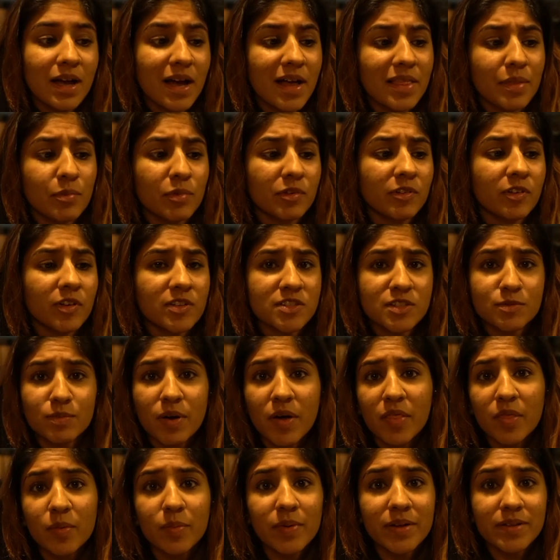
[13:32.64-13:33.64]
and then we've got some
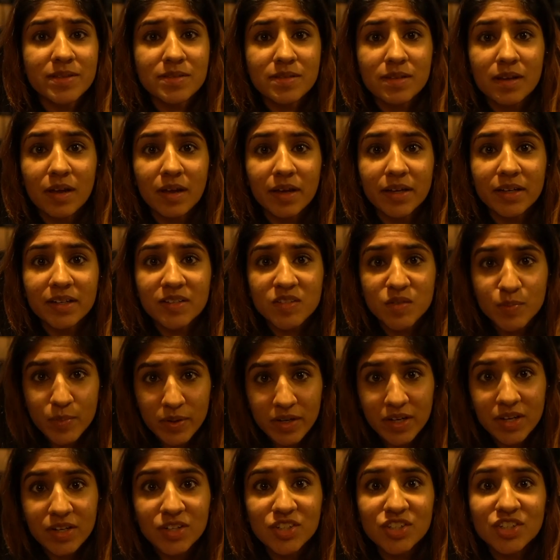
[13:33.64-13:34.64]
other bits like
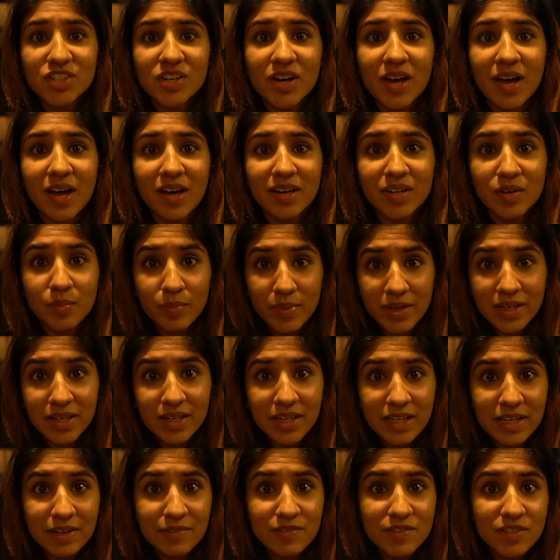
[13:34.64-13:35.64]
spinach and
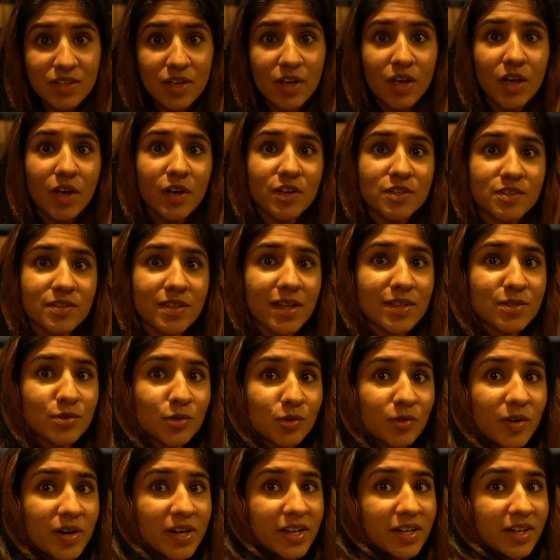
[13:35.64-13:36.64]
mint leaves. So that's
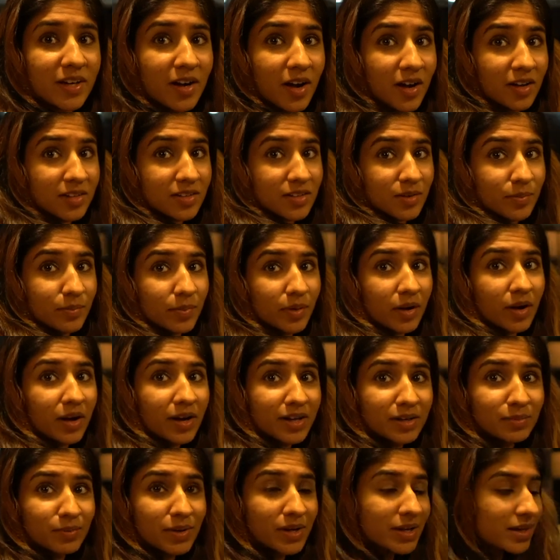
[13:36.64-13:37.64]
already cut
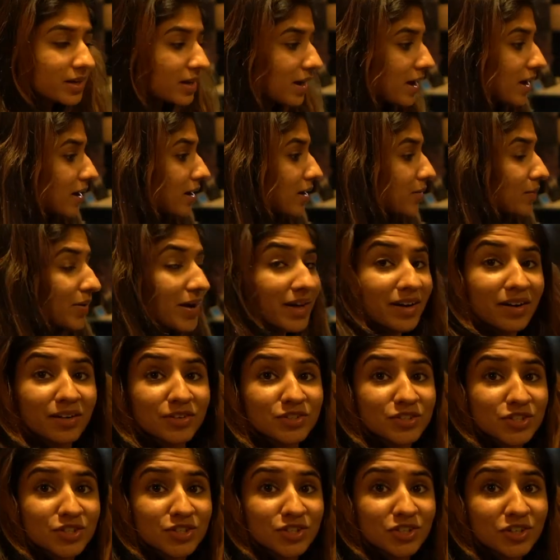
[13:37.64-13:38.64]
behind me, and
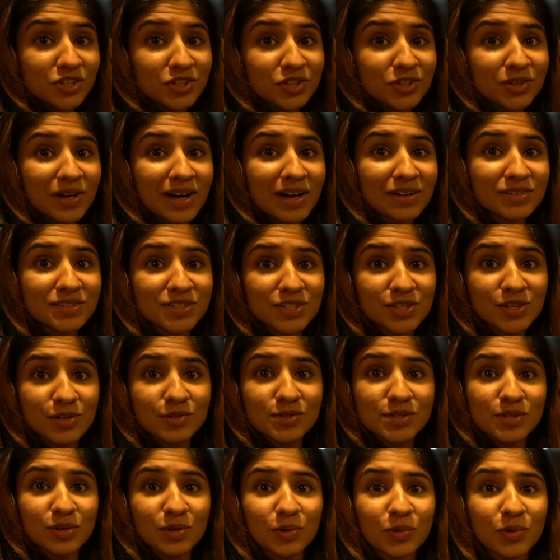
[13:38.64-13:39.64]
I'll just show you how to
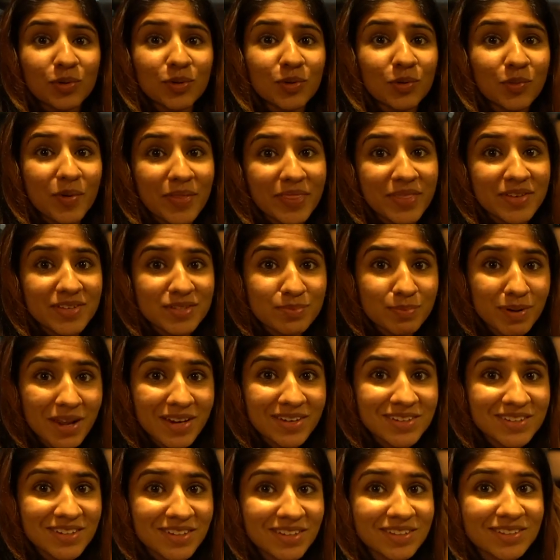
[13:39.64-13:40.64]
use it all with this
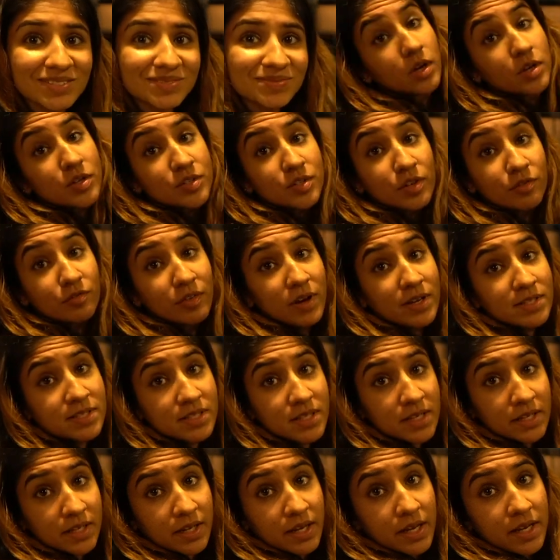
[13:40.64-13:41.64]
blender. So
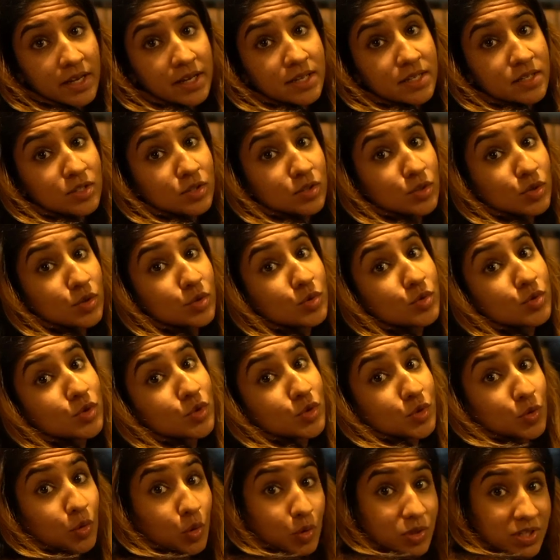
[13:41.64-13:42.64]
first thing is to
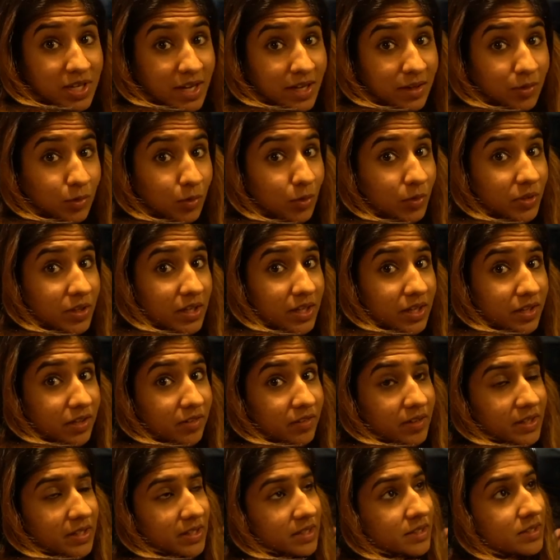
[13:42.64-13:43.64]
saute all the
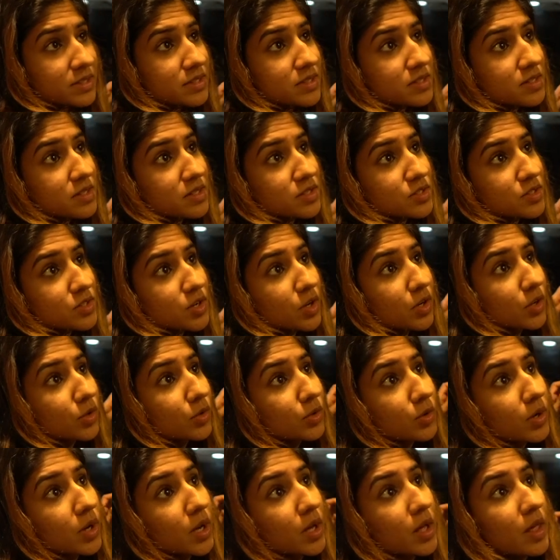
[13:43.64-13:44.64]
ingredients.
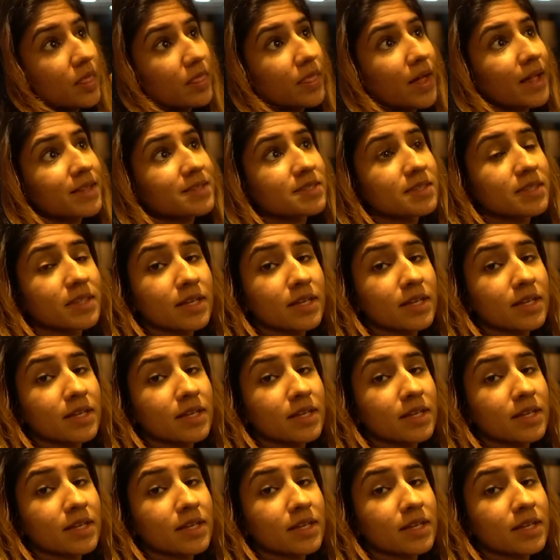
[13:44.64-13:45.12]
So that's